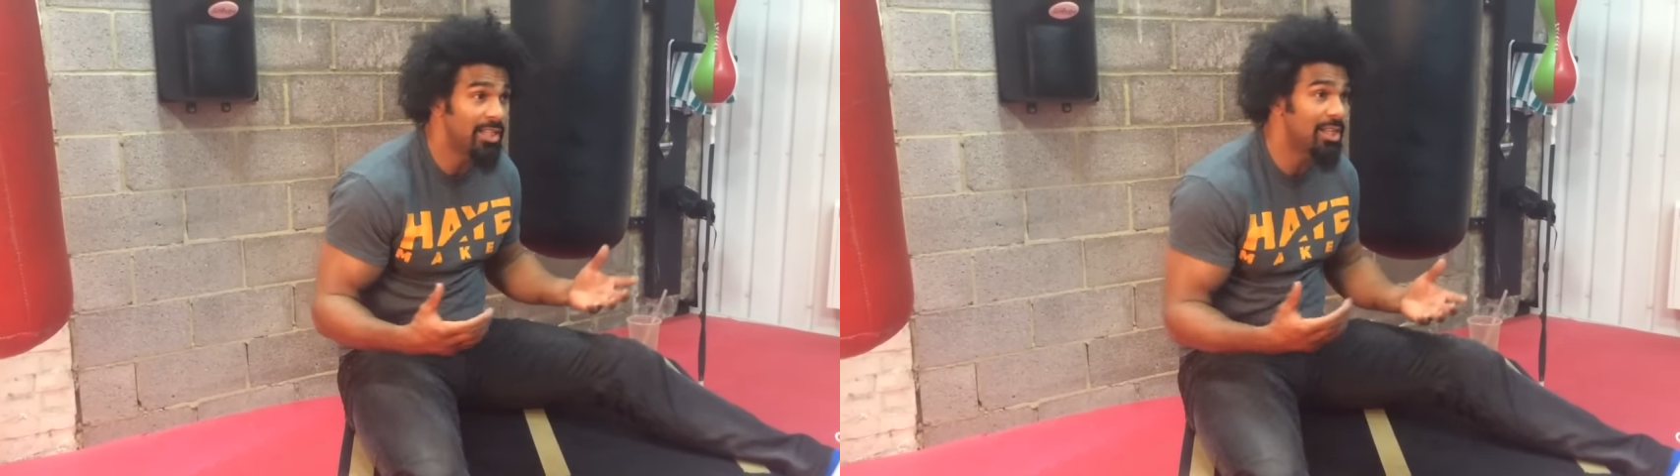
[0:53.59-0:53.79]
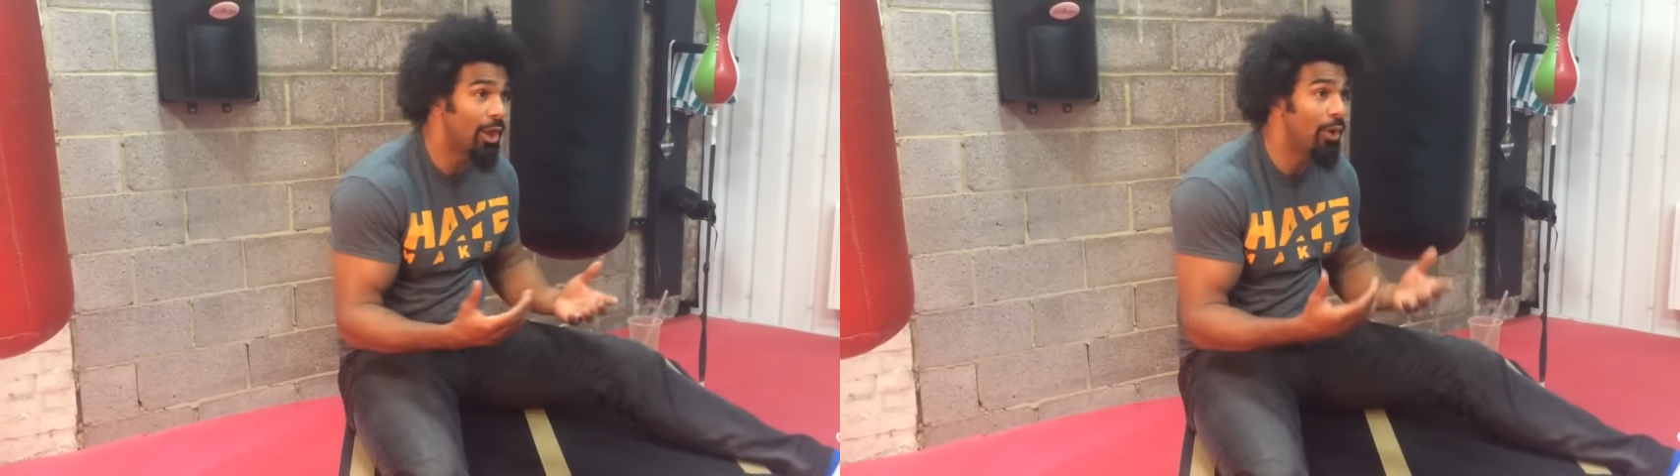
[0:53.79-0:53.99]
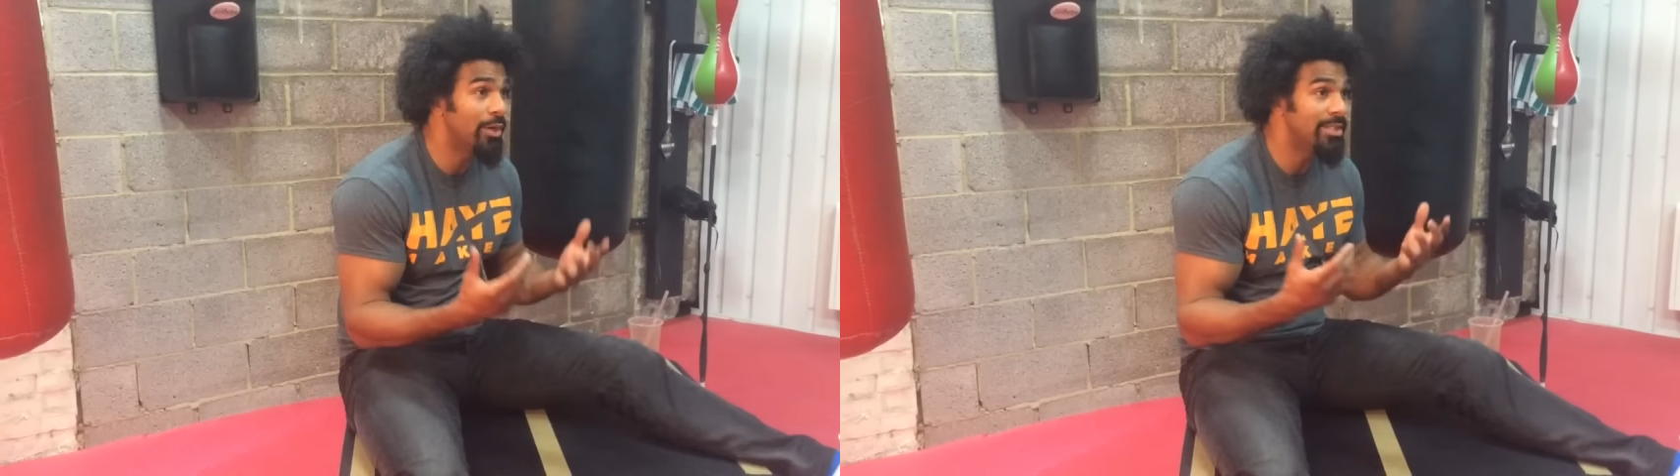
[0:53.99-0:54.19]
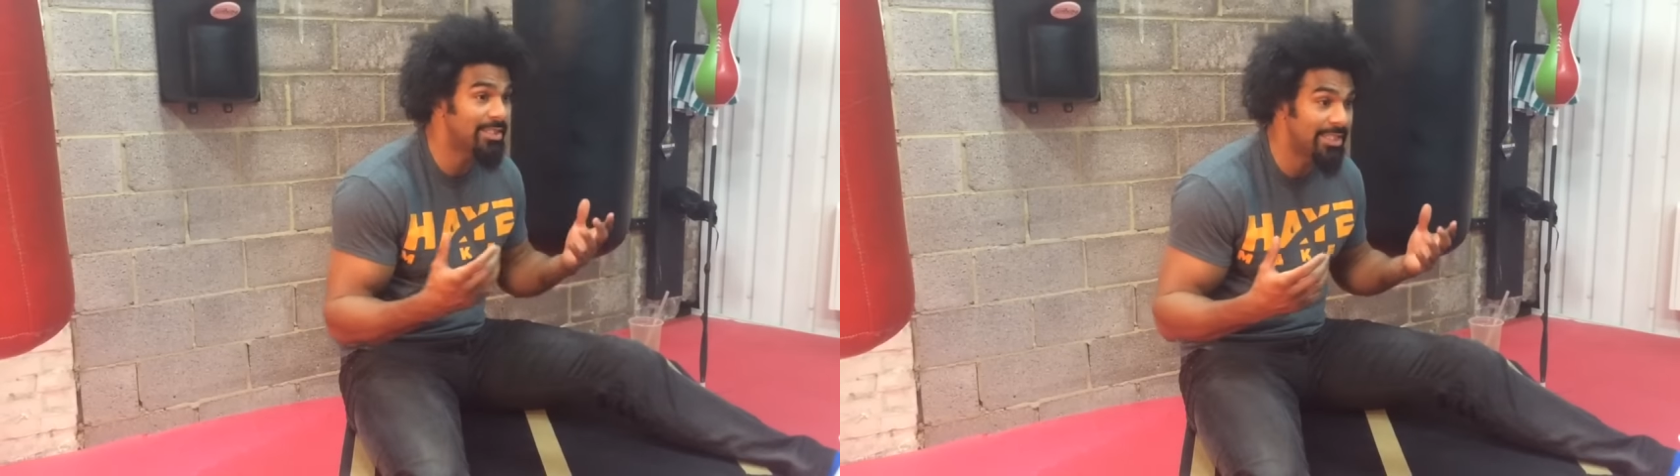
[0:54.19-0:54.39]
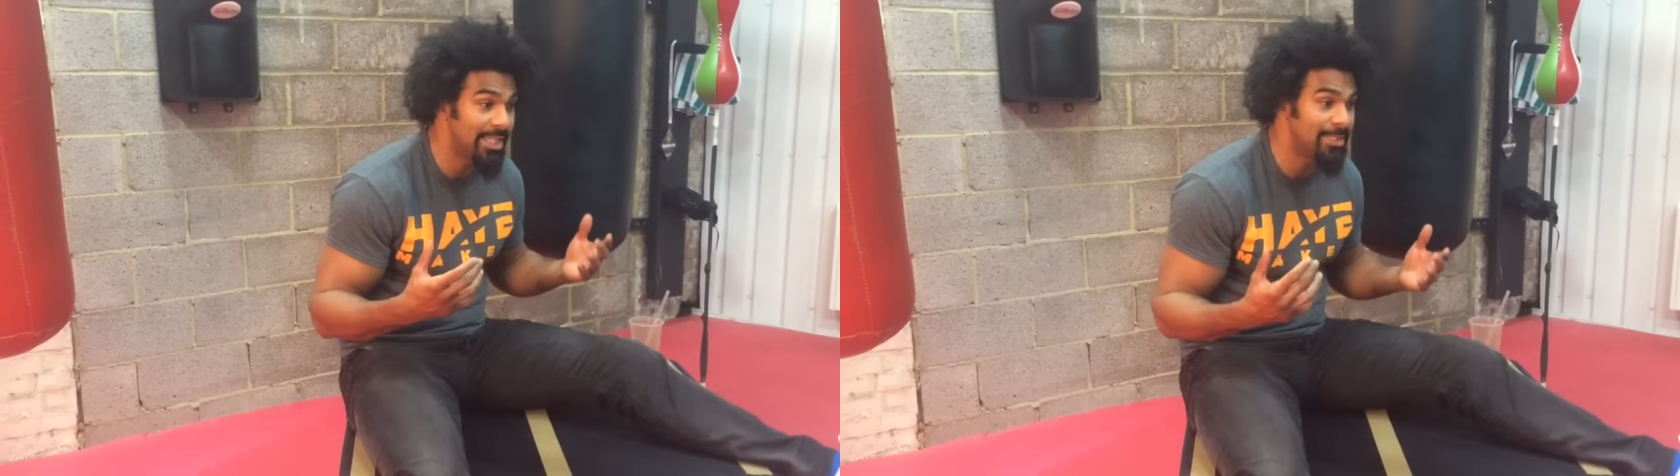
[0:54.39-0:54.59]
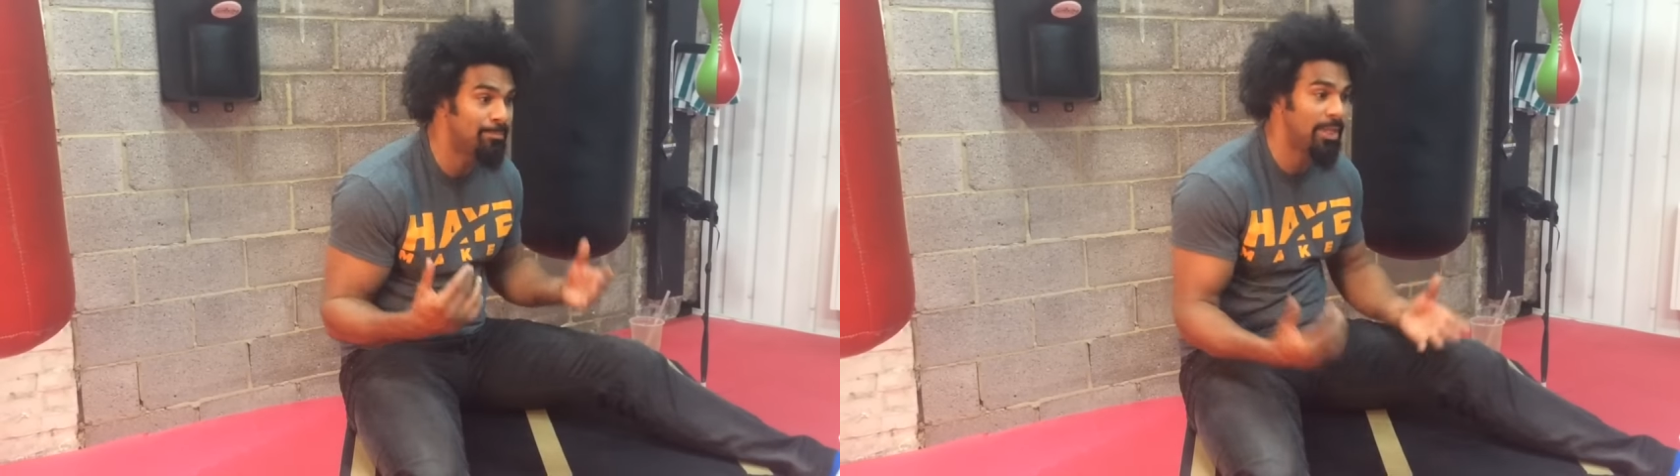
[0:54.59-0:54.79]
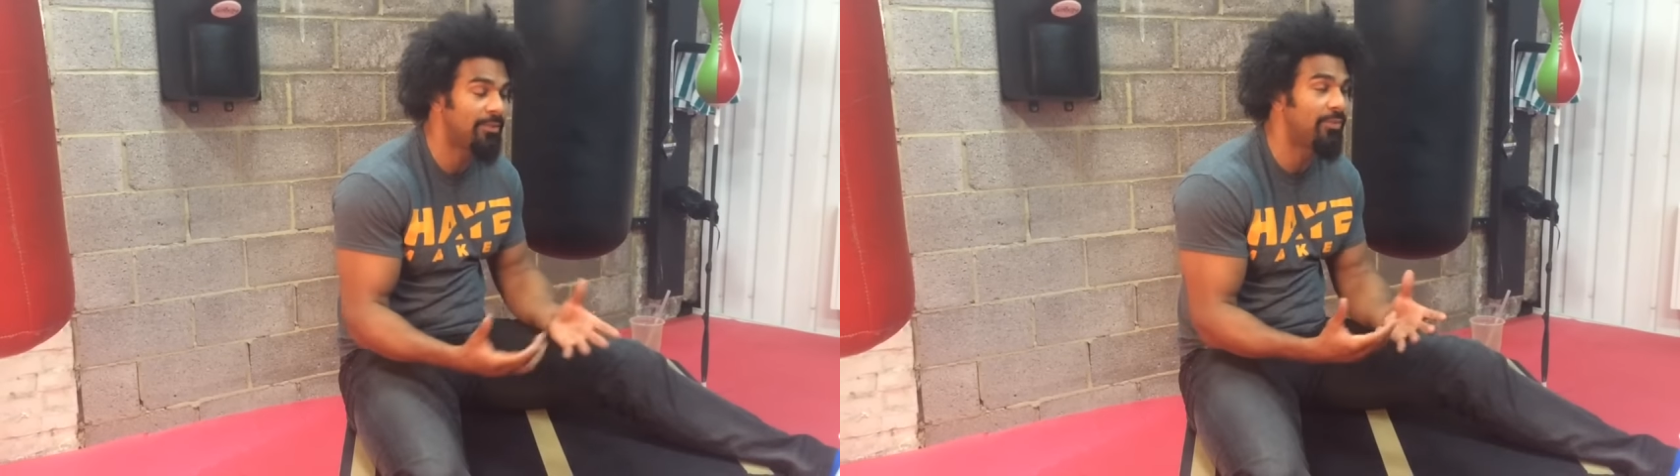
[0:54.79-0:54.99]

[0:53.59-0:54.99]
As long as there's big